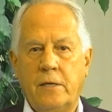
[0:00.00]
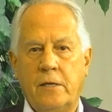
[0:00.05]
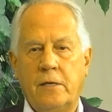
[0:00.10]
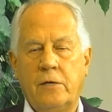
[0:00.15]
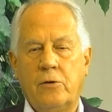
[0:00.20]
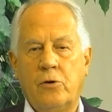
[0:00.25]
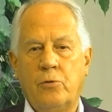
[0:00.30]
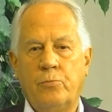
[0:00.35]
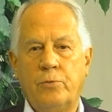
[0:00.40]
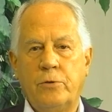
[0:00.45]
I
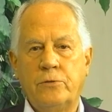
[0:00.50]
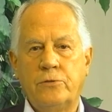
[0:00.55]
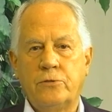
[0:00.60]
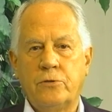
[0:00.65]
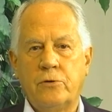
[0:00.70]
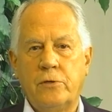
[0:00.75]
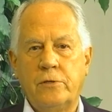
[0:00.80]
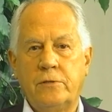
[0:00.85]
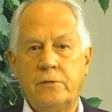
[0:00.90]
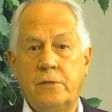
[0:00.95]
uh, hope you
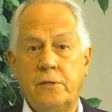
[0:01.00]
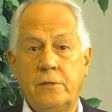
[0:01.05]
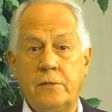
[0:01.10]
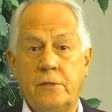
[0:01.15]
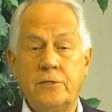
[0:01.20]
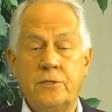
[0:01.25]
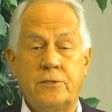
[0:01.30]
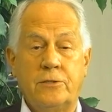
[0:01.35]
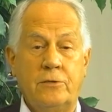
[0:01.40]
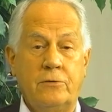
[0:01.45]
enjoyed.
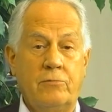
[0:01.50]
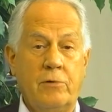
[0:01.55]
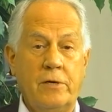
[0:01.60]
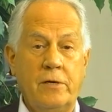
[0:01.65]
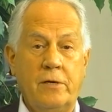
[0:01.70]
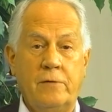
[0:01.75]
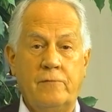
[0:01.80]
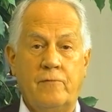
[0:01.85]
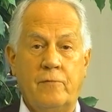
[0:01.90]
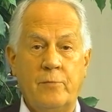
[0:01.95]
This is
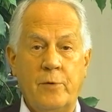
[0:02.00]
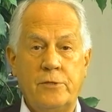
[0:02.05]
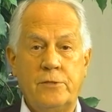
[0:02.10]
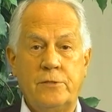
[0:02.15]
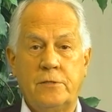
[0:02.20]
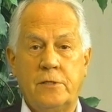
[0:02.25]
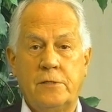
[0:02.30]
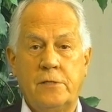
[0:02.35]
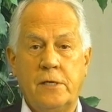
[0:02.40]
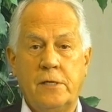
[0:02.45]
great
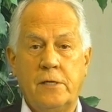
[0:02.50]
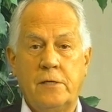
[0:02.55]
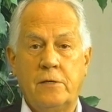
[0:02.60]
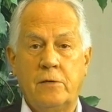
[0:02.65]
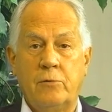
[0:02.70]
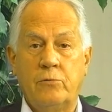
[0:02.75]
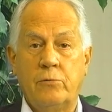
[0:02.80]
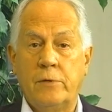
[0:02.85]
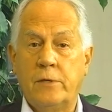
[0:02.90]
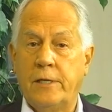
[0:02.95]
information today, and
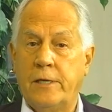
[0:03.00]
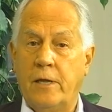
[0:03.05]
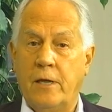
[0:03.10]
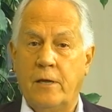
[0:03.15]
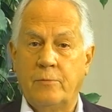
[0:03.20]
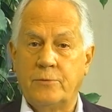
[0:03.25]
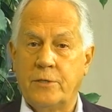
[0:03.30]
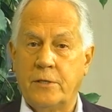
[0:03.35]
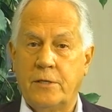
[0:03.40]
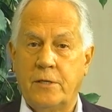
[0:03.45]
it really
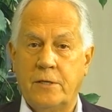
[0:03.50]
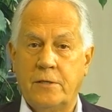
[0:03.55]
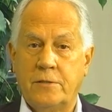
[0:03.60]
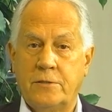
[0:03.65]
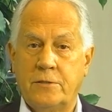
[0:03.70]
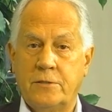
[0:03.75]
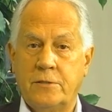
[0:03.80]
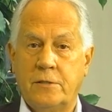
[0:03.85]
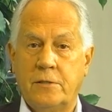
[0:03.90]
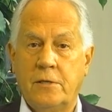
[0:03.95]
helps the
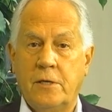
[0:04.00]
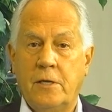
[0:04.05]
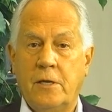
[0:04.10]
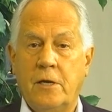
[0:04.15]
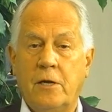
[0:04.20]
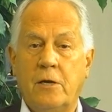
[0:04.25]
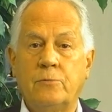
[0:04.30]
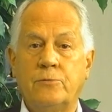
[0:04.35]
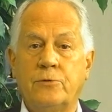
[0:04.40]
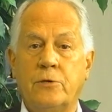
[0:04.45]
kids and
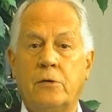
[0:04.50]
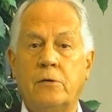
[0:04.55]
helps